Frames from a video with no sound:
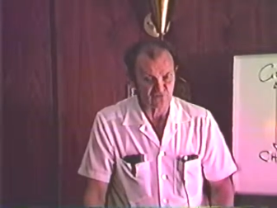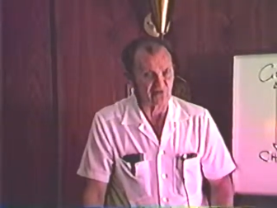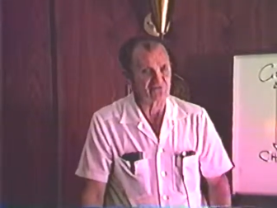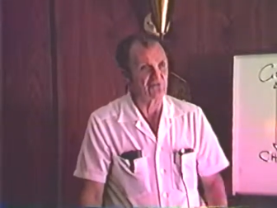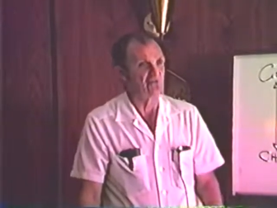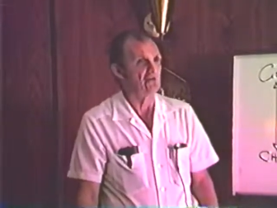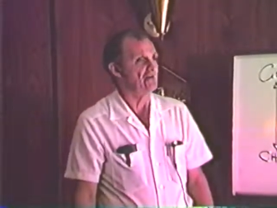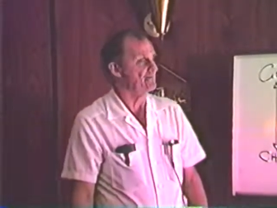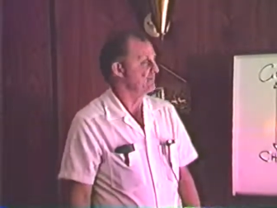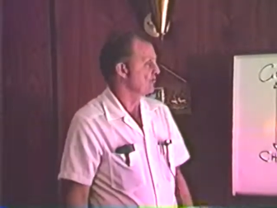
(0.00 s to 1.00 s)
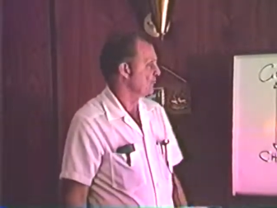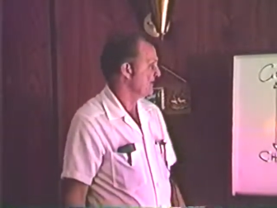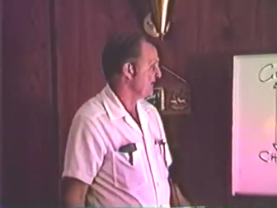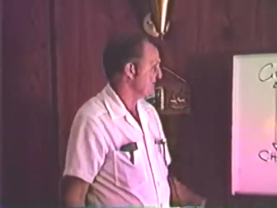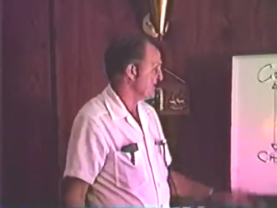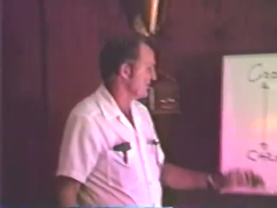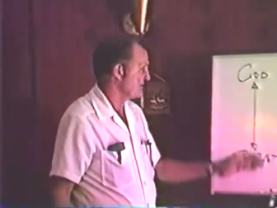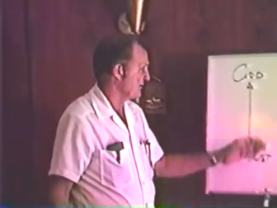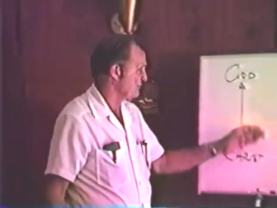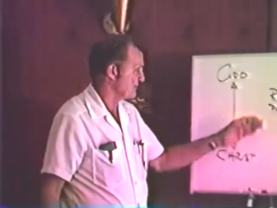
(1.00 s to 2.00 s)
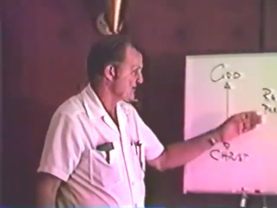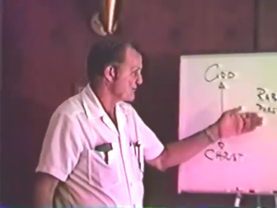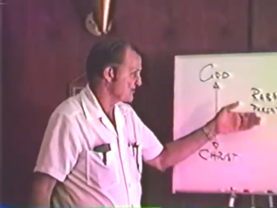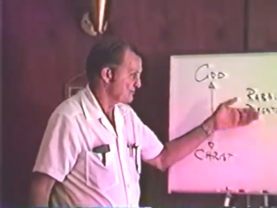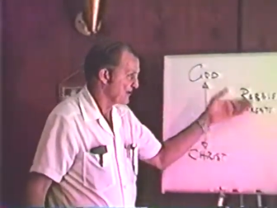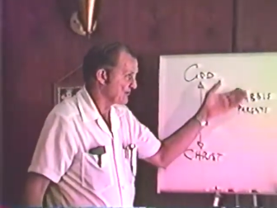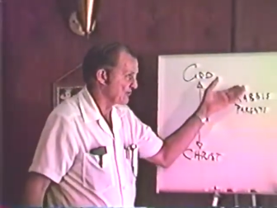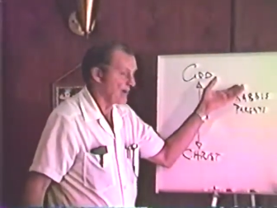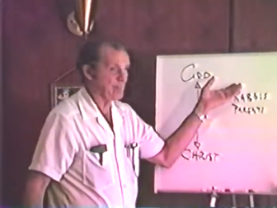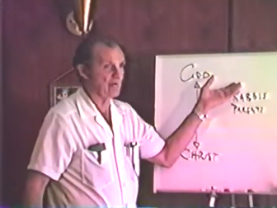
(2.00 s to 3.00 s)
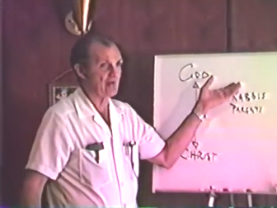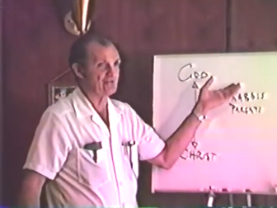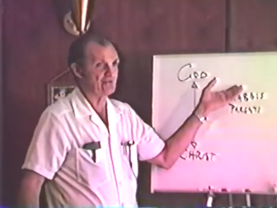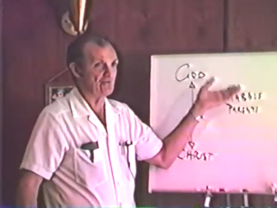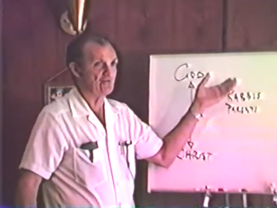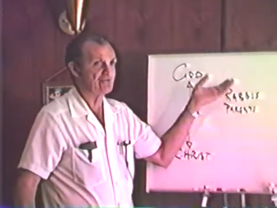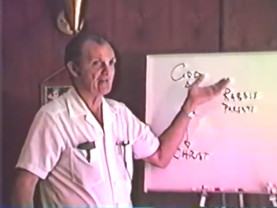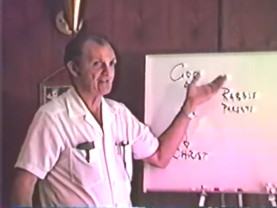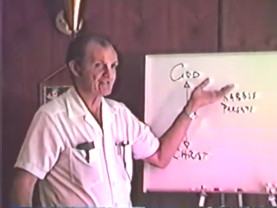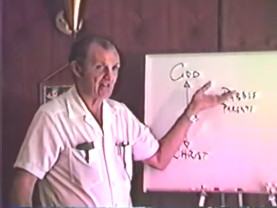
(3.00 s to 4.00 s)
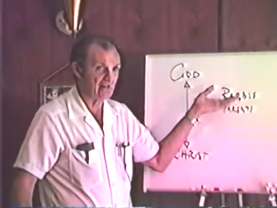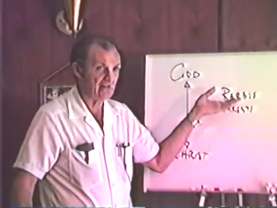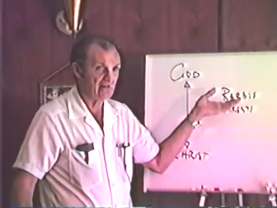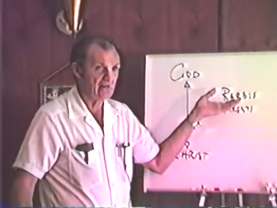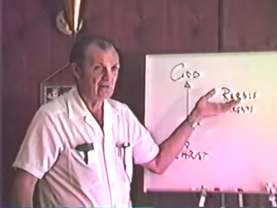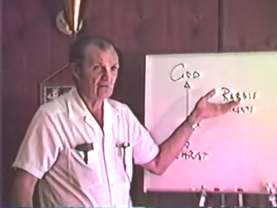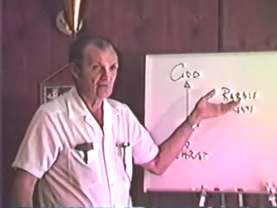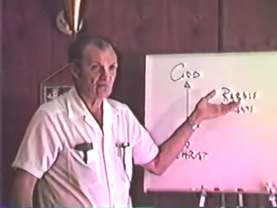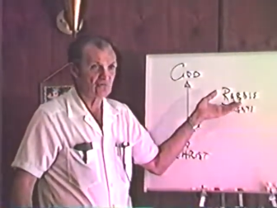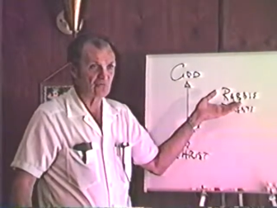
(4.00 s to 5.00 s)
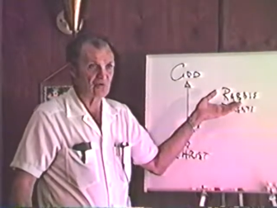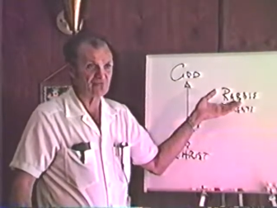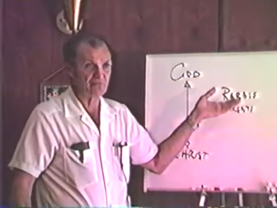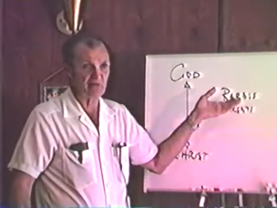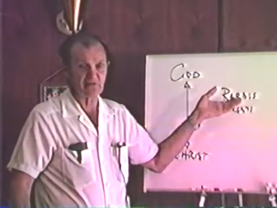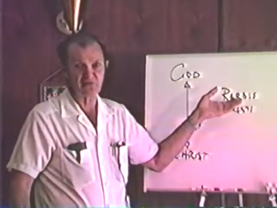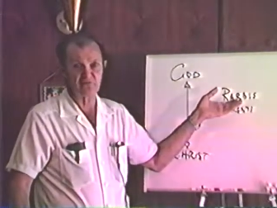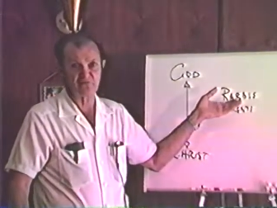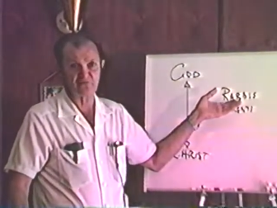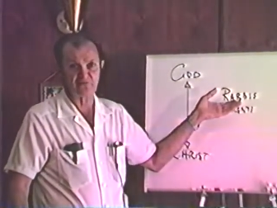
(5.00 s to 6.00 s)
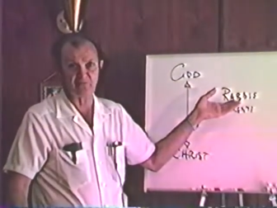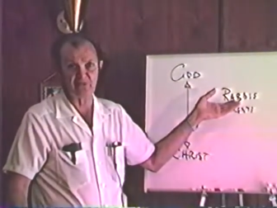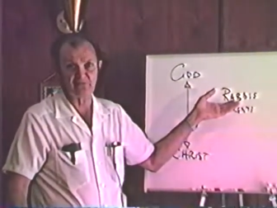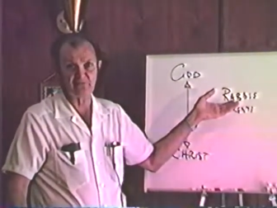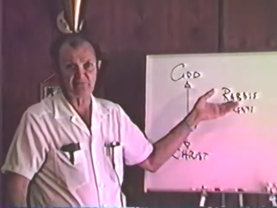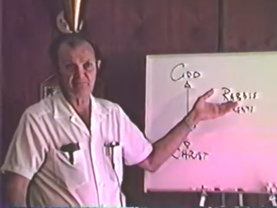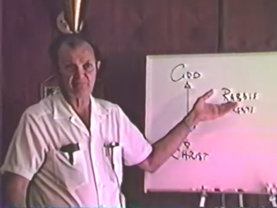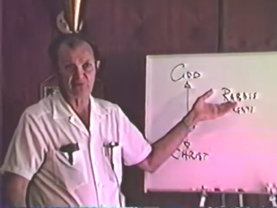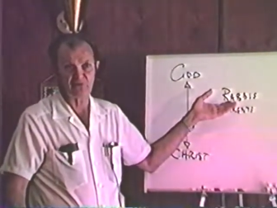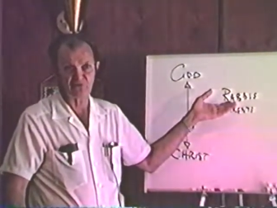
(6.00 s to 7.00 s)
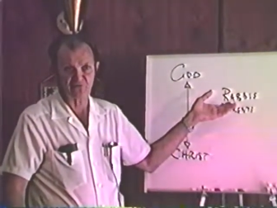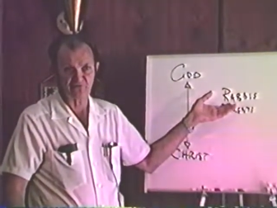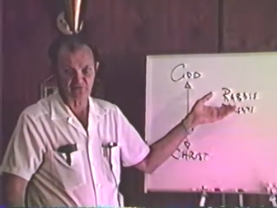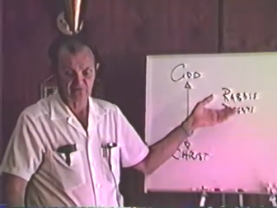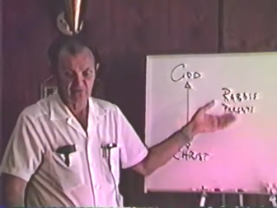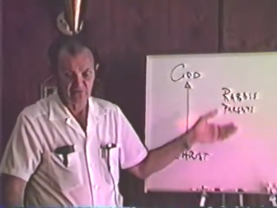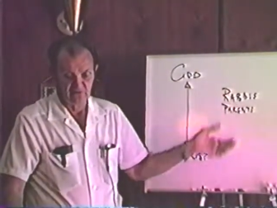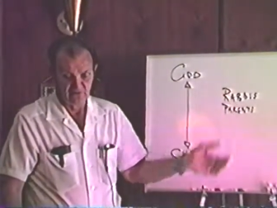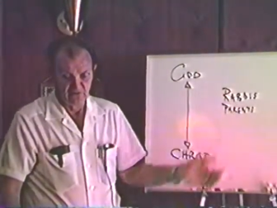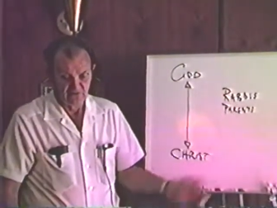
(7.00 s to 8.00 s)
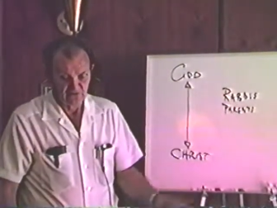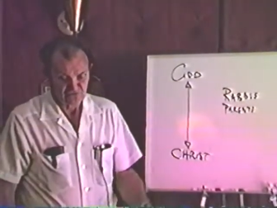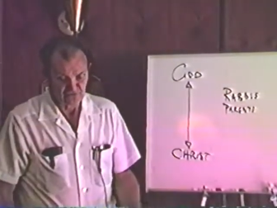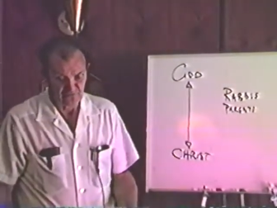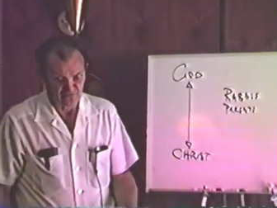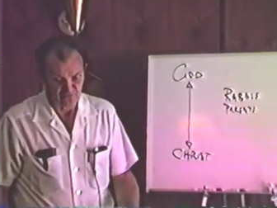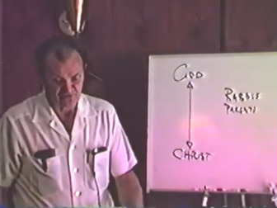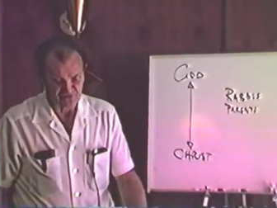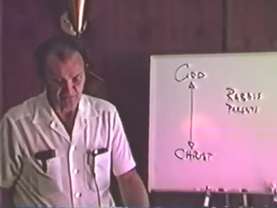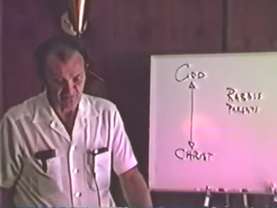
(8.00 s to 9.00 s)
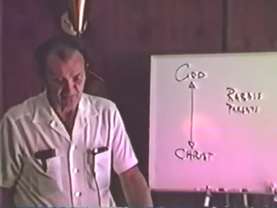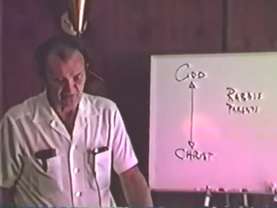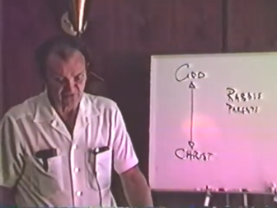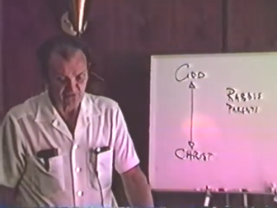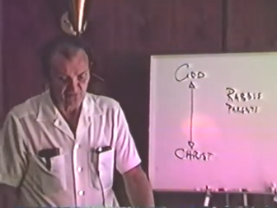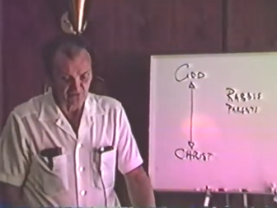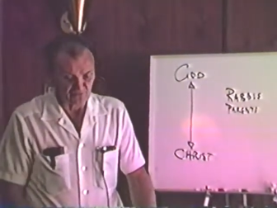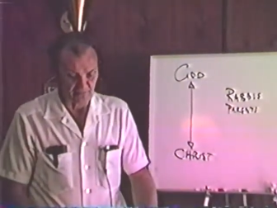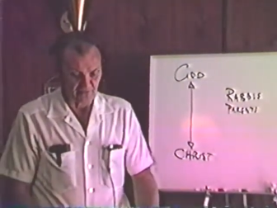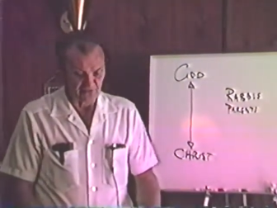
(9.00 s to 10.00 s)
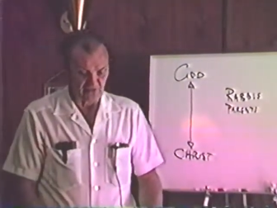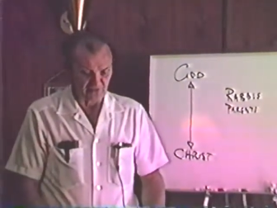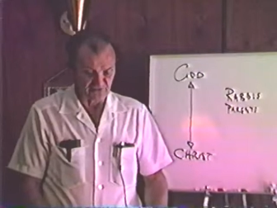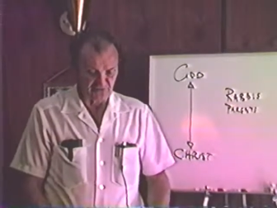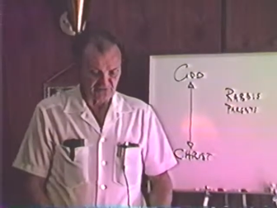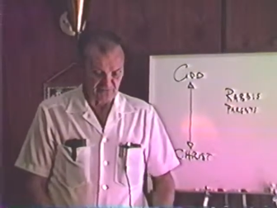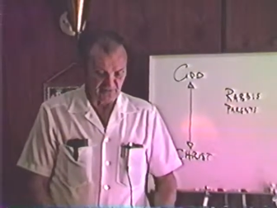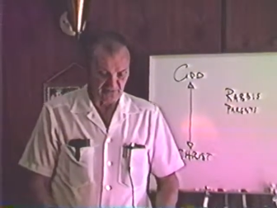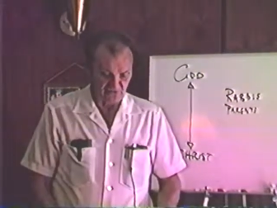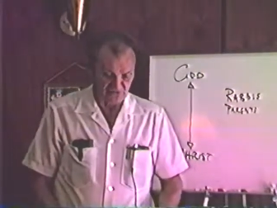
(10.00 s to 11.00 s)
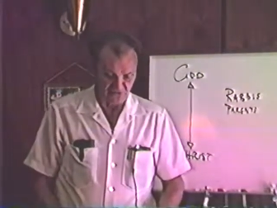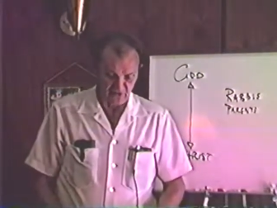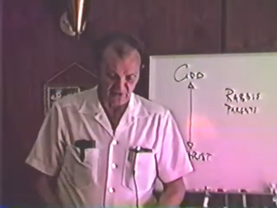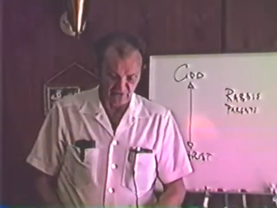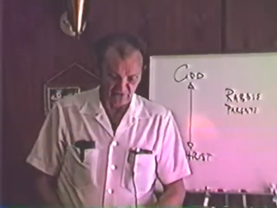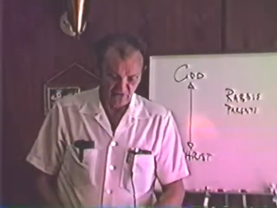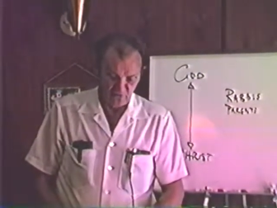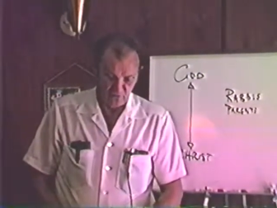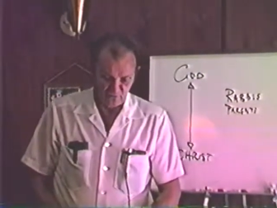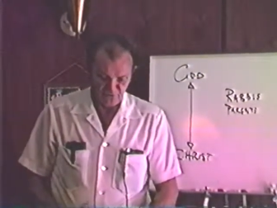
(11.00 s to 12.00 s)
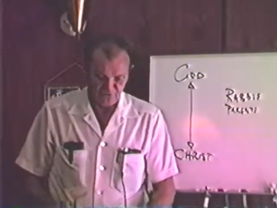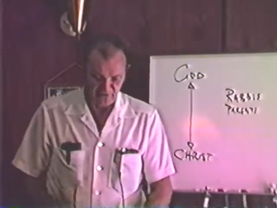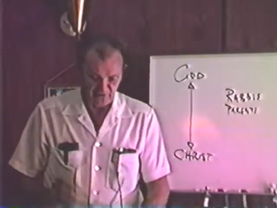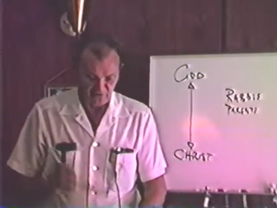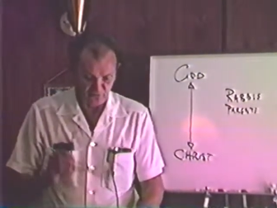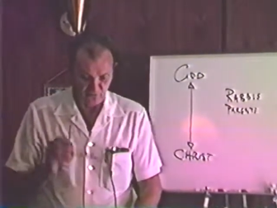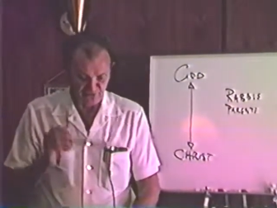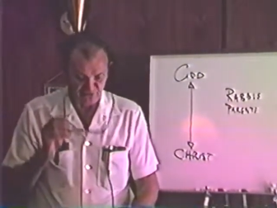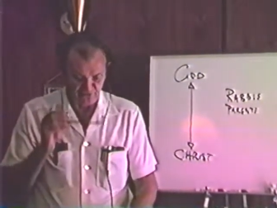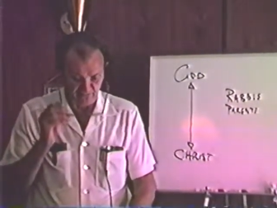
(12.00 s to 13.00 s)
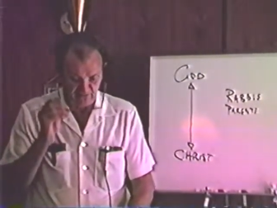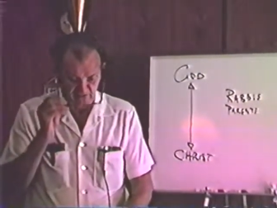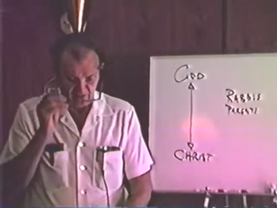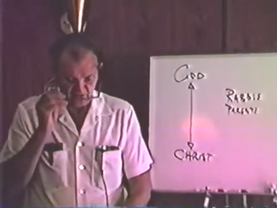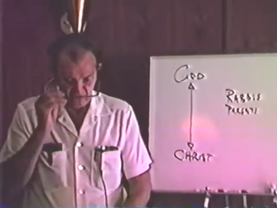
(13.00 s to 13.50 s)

trust in God. Because when they said to him, please respect the rabbis and do as they say, could Christ obey that kind of command? No, he couldn't. So therefore, in some respects, he would be looked upon as, as a disobedient child, whereas in fact, of course, he was being